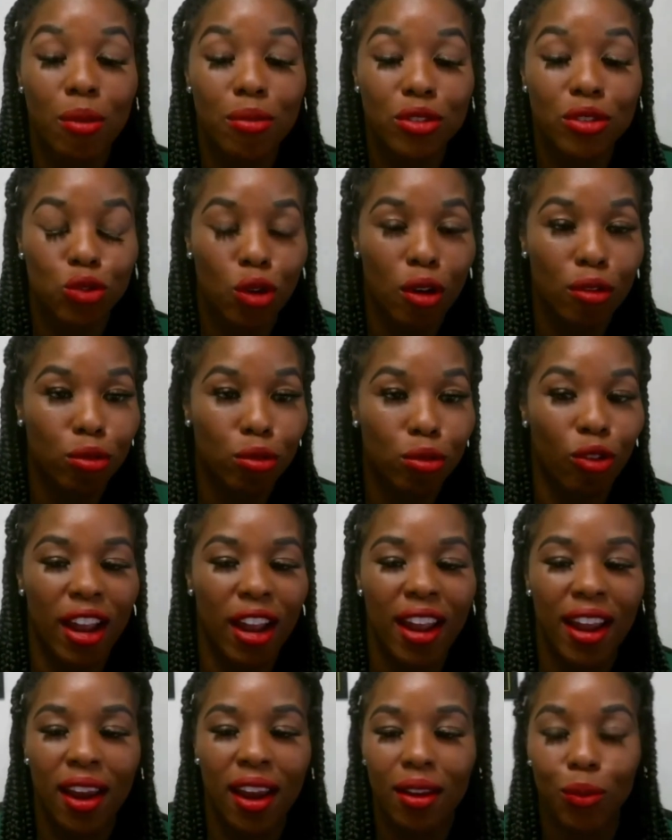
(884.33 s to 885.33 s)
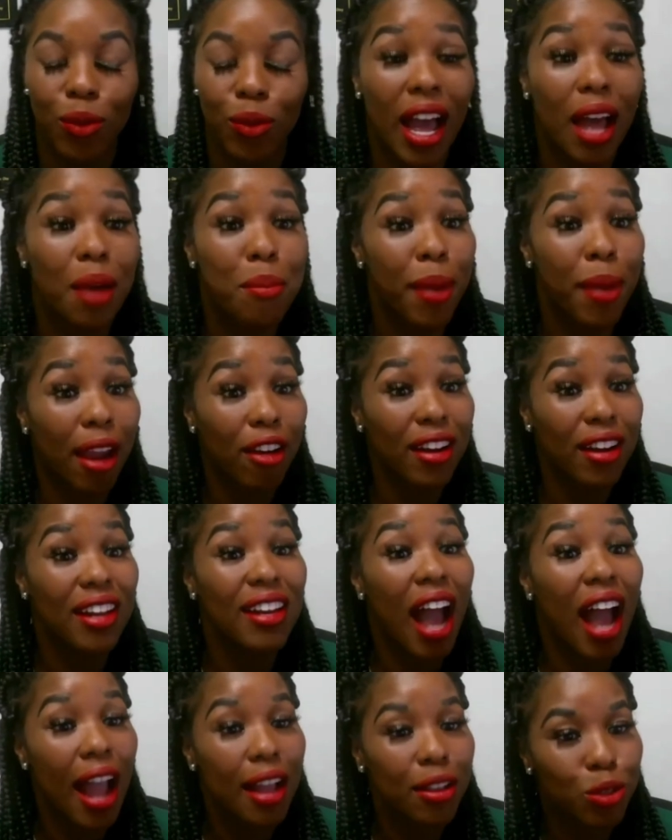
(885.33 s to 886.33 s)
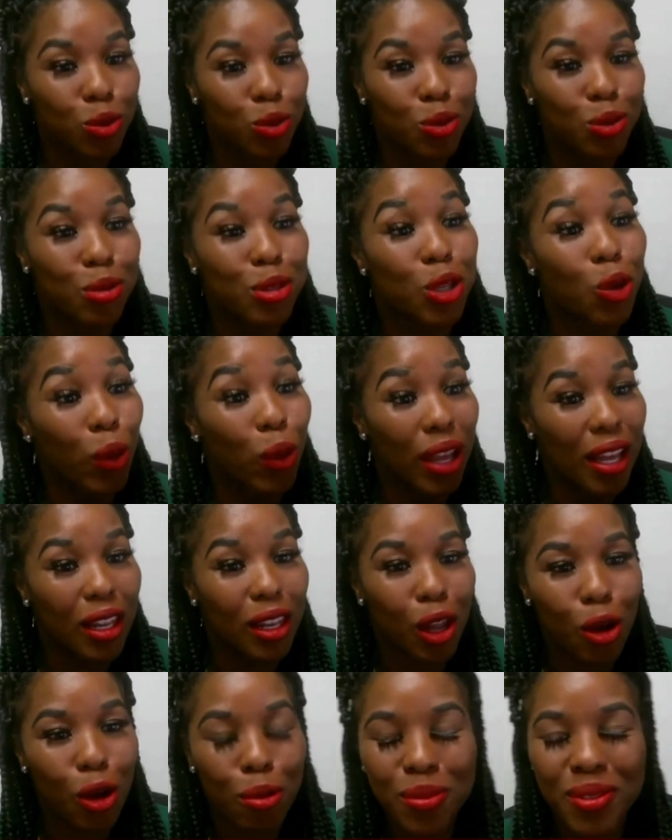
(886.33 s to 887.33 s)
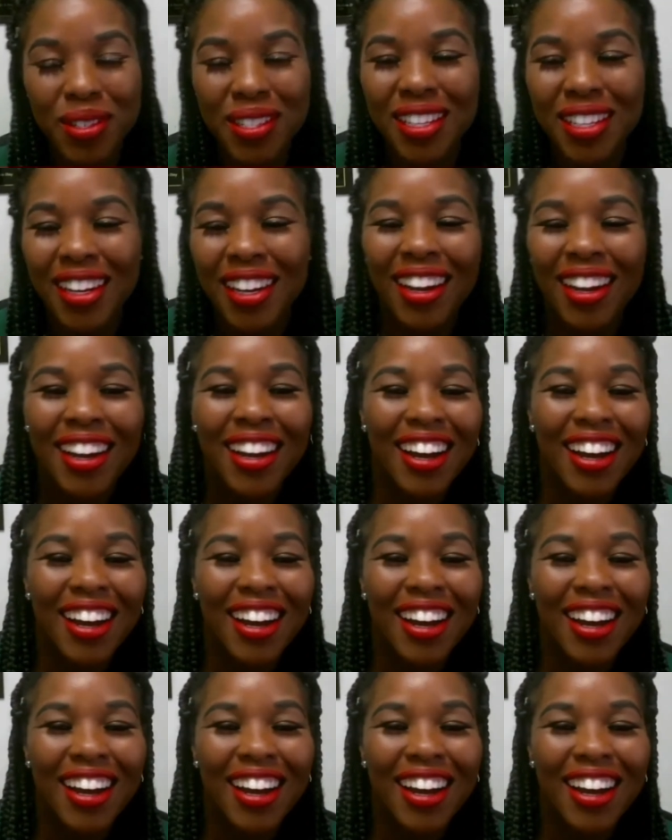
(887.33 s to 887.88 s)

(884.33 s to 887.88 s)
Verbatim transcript: I was 12th grade. We got married in high school. So we eloped.